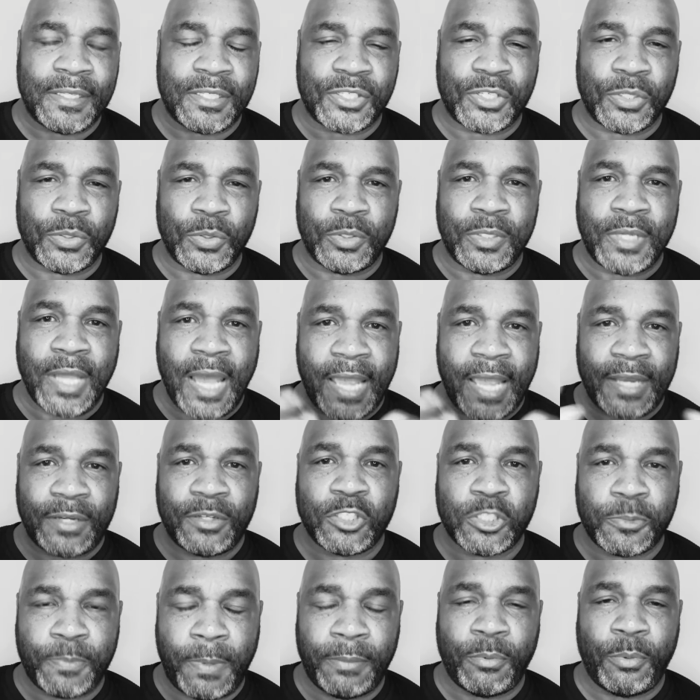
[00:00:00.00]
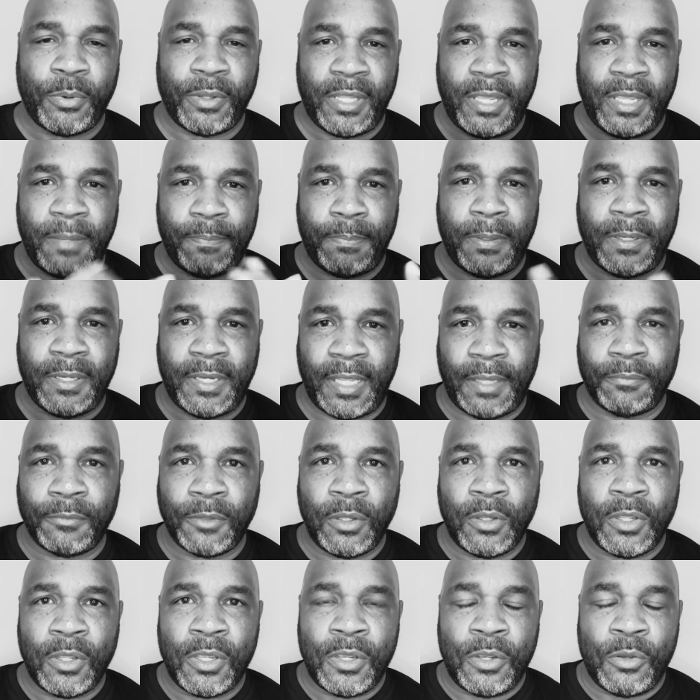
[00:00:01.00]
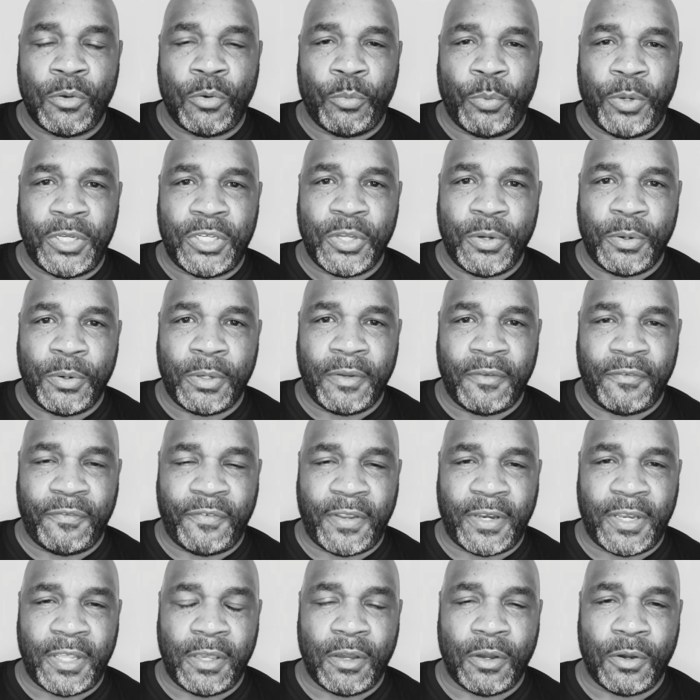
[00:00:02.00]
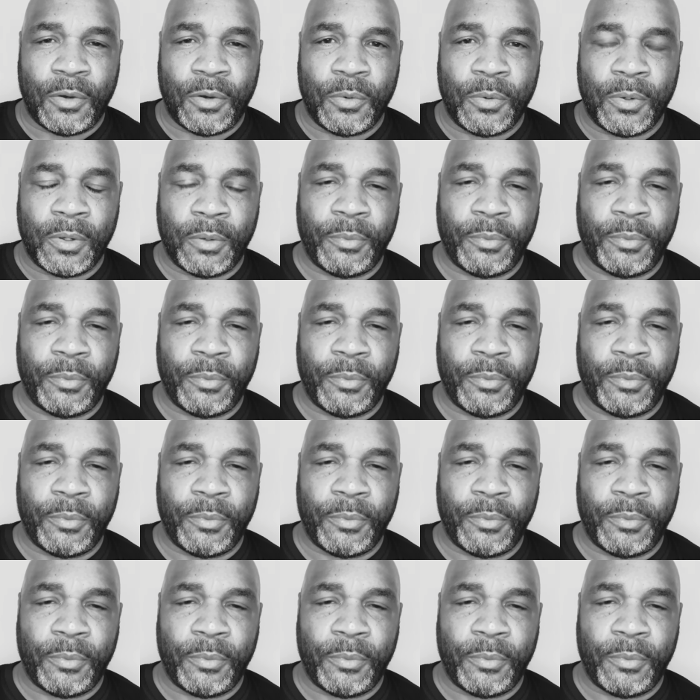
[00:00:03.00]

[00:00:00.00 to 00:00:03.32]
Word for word: to diagnose people with NPD. We're doing a video.